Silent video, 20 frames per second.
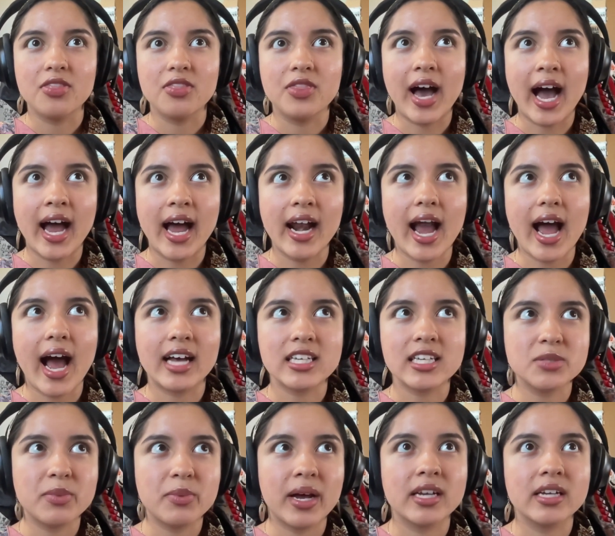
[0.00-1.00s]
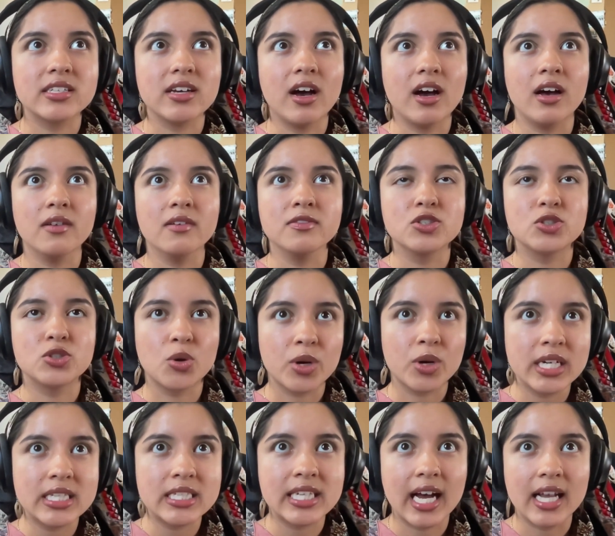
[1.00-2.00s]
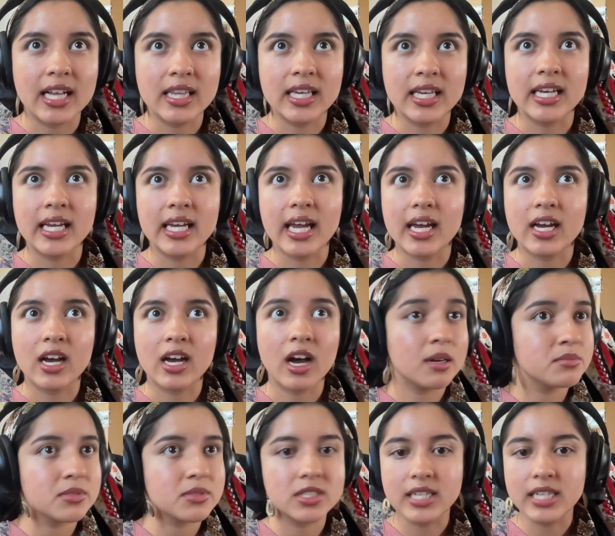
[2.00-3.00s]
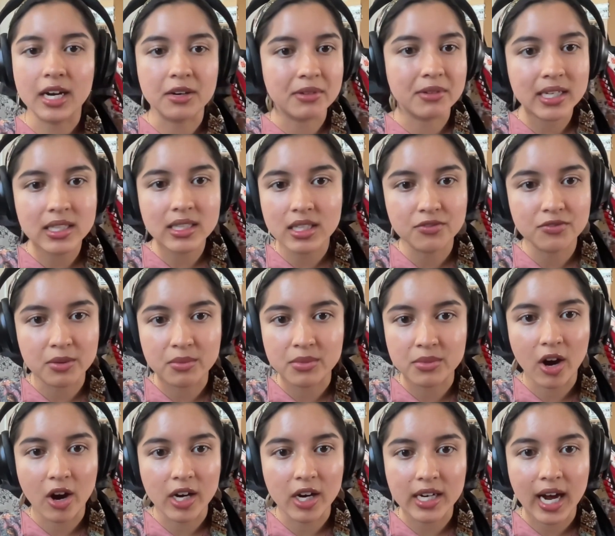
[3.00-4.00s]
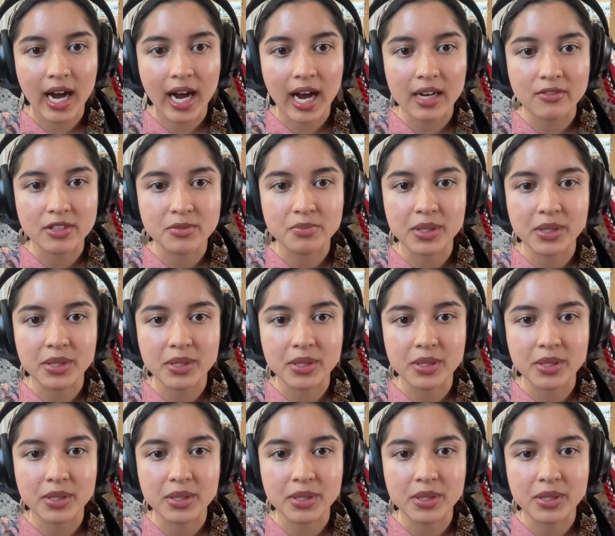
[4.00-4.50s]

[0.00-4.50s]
that aspect of storytelling comes directly from the archives,